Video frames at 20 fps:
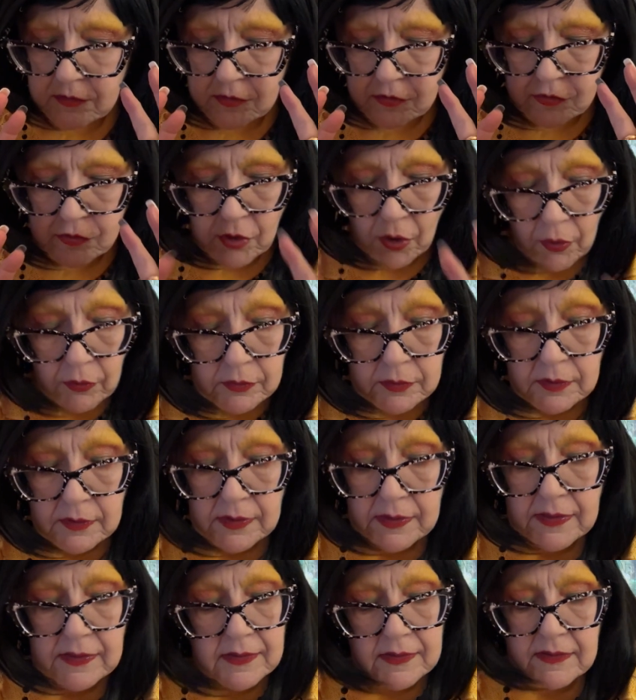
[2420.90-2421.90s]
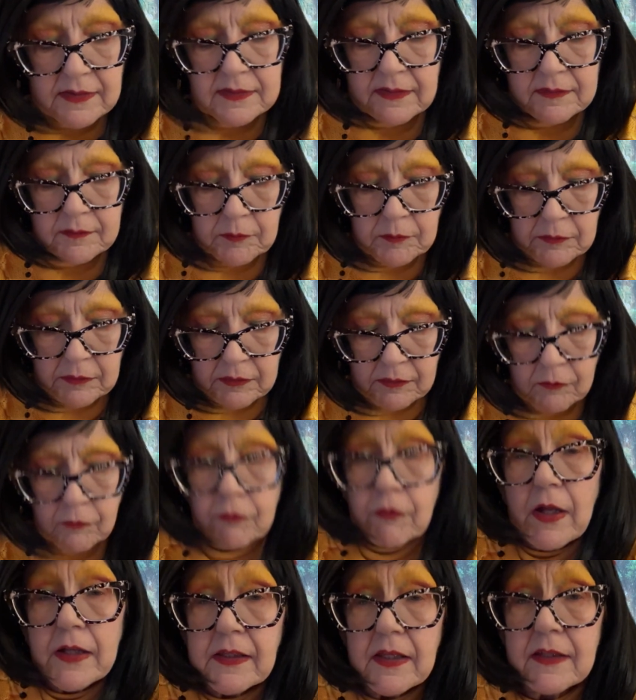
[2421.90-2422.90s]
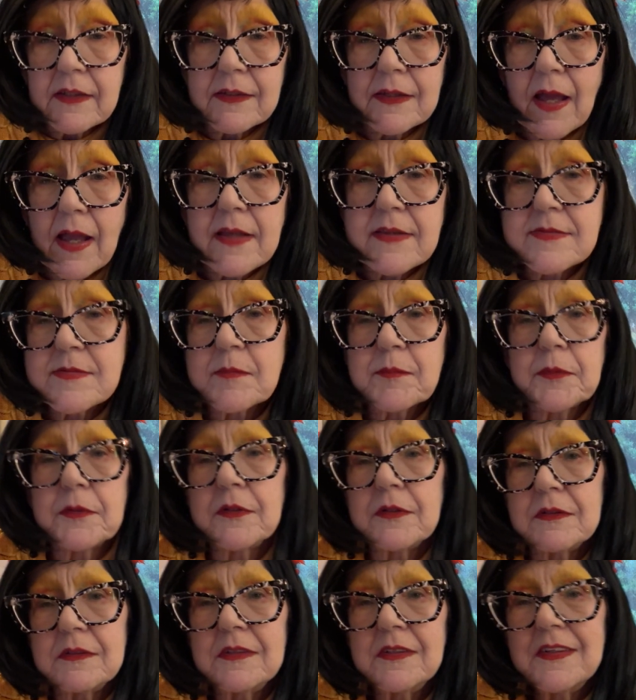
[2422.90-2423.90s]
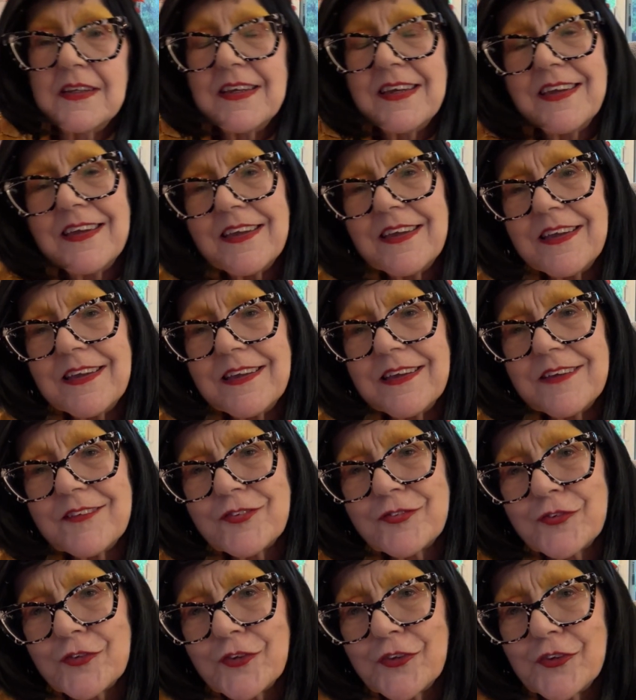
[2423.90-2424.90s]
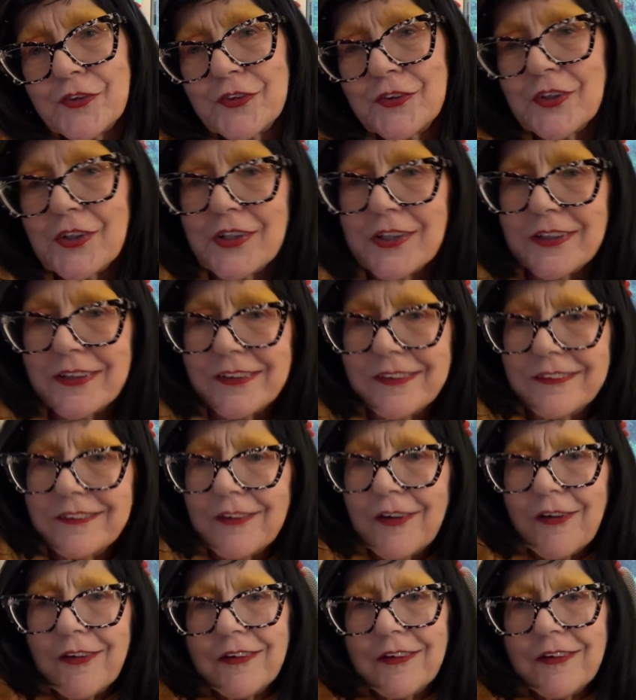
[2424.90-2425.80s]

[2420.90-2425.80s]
totally recognizable for